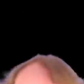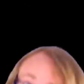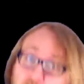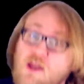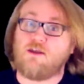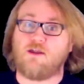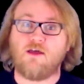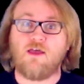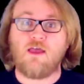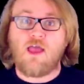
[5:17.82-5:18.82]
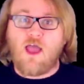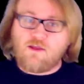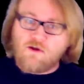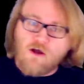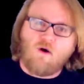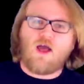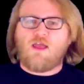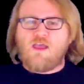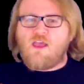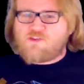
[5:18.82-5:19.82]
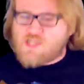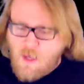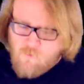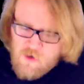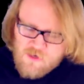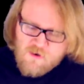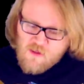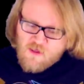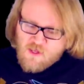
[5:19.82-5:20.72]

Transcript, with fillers: gun! And you know what? If someone